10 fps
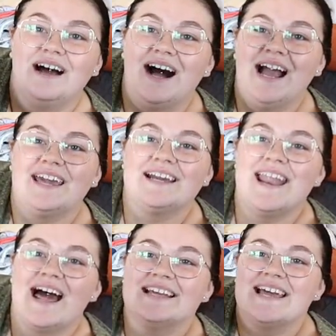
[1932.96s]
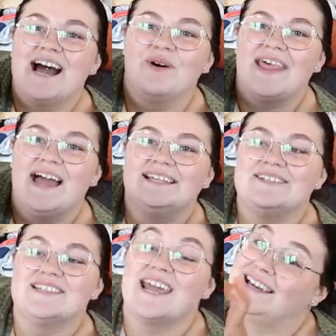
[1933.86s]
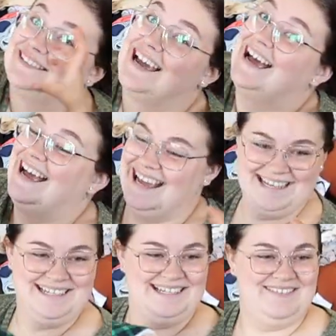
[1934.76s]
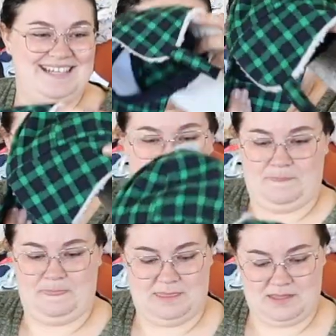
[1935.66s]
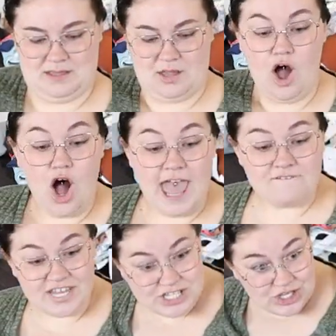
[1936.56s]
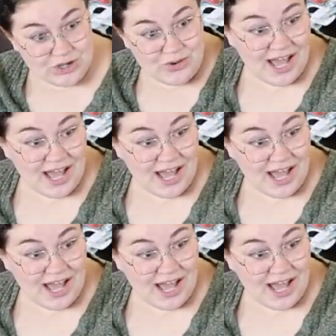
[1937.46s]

I could not. I said, I want that. She was like, where's he? It fits you?